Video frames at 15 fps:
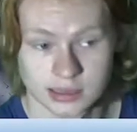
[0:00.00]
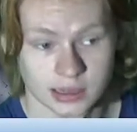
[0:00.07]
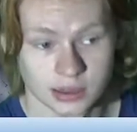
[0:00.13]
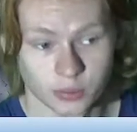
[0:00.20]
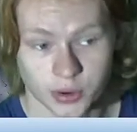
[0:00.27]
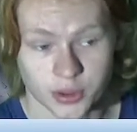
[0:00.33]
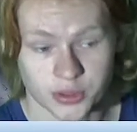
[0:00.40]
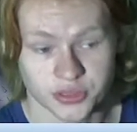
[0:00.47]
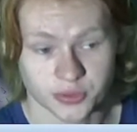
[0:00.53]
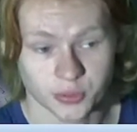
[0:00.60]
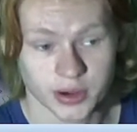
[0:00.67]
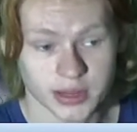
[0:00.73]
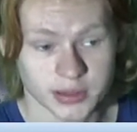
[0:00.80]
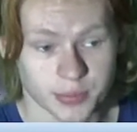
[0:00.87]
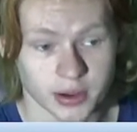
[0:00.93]

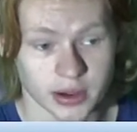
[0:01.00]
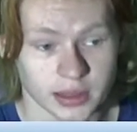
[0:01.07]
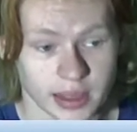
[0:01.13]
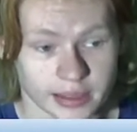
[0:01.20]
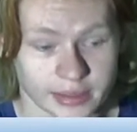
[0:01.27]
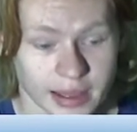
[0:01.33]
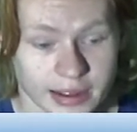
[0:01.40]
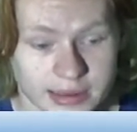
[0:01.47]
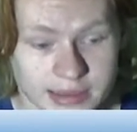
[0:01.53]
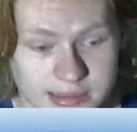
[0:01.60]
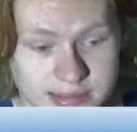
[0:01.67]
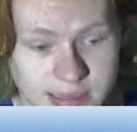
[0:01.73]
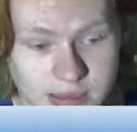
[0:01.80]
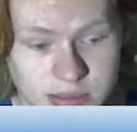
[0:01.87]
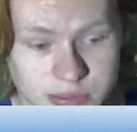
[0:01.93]
When you put it like that, it
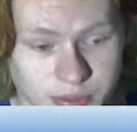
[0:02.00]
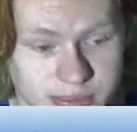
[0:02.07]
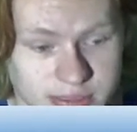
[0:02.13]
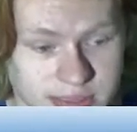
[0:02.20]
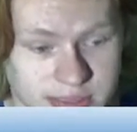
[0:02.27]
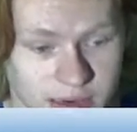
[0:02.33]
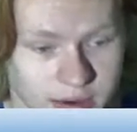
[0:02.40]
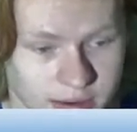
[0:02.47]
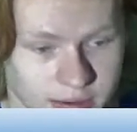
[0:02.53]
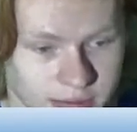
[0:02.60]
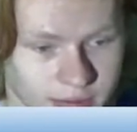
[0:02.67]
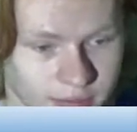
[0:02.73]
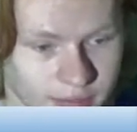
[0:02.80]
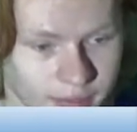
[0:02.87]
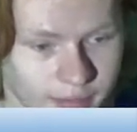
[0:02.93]
sounds pretty scary.
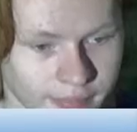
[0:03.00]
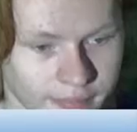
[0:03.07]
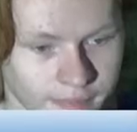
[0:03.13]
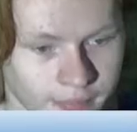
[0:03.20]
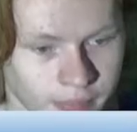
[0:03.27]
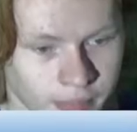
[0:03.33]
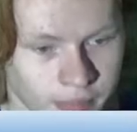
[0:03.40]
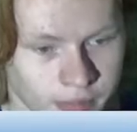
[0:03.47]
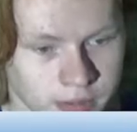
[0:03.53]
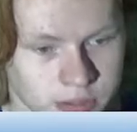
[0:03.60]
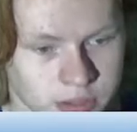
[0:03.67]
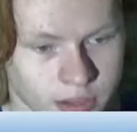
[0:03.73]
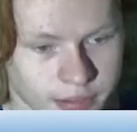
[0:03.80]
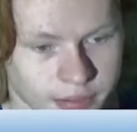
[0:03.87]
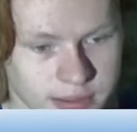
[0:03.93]
So
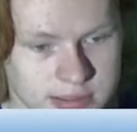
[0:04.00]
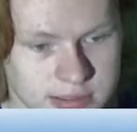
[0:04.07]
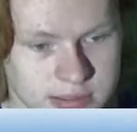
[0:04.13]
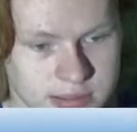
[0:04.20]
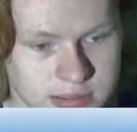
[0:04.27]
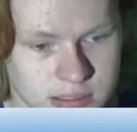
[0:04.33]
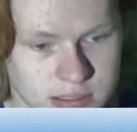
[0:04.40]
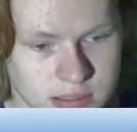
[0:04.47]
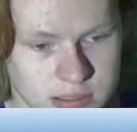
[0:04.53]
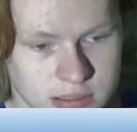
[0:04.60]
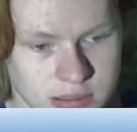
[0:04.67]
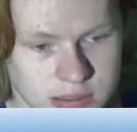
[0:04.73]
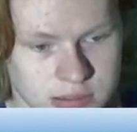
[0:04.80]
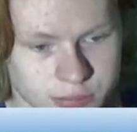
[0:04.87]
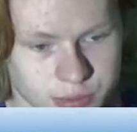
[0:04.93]
again, this is
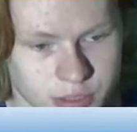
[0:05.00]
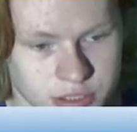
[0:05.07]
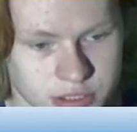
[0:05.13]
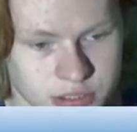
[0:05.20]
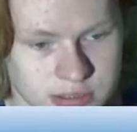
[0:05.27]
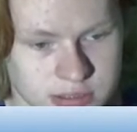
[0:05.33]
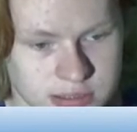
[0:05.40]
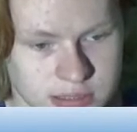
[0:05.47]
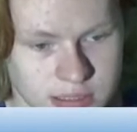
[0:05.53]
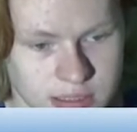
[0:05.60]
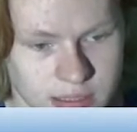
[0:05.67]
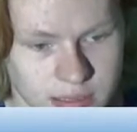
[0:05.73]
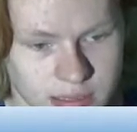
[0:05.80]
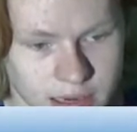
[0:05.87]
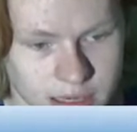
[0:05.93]
the depression
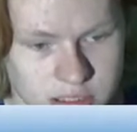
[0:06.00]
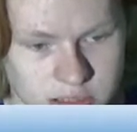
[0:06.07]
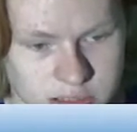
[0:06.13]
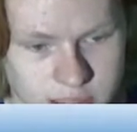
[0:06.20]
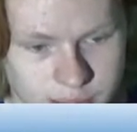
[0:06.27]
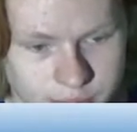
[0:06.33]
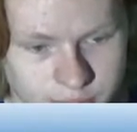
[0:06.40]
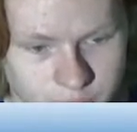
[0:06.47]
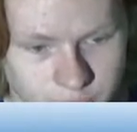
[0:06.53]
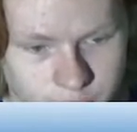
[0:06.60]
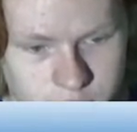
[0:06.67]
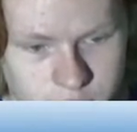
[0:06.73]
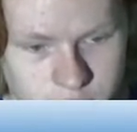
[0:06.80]
Cecilia. It actually did become a